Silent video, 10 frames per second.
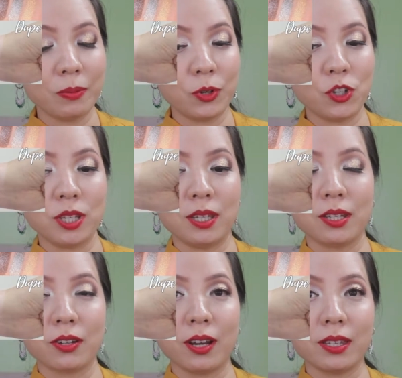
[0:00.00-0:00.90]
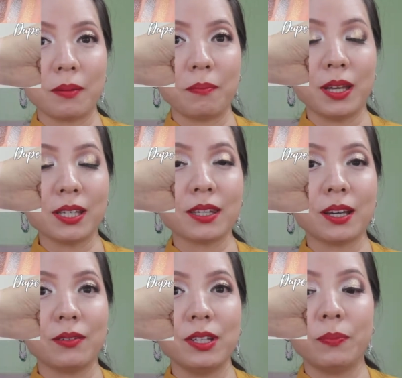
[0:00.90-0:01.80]
which is described as a matte
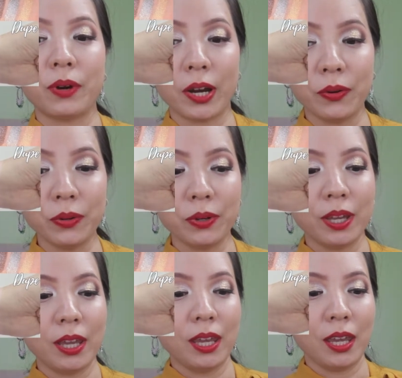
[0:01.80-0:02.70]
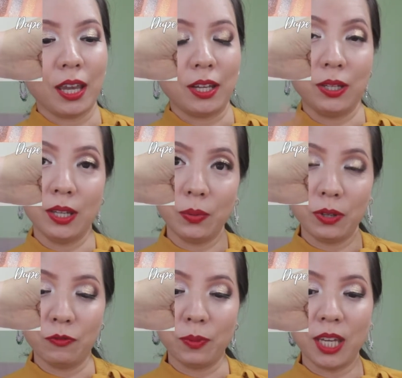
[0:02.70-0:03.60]
tawny brown. And here
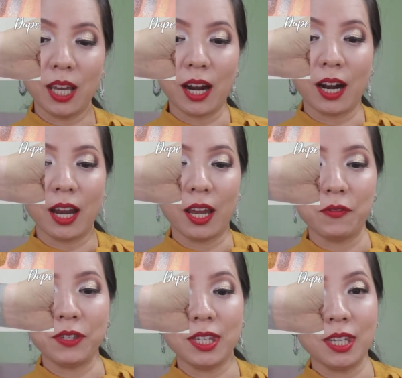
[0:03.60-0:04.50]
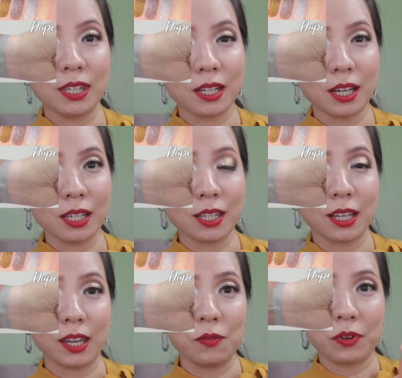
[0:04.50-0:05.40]
with me I have Sea Stars
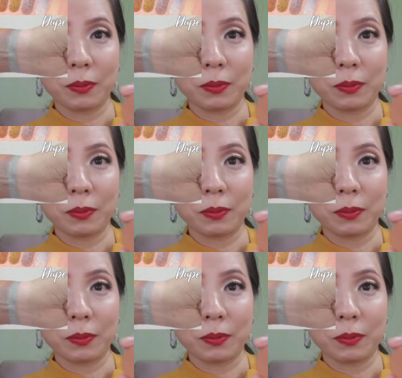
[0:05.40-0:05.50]
again from